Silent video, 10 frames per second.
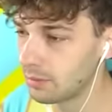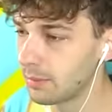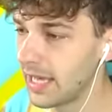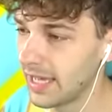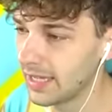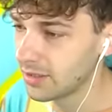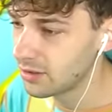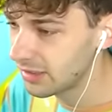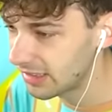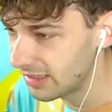man,
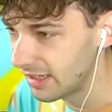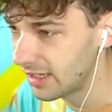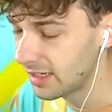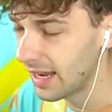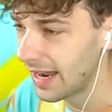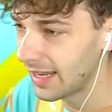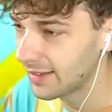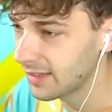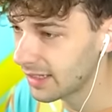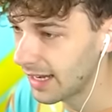just sitting
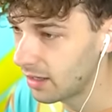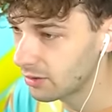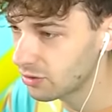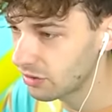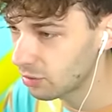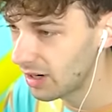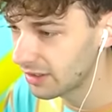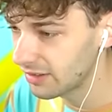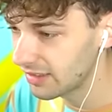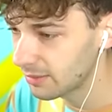on the couch, just
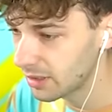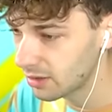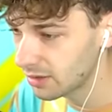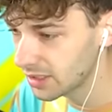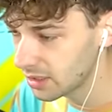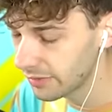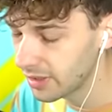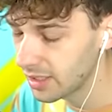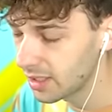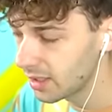watching some good old
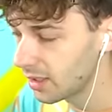TV.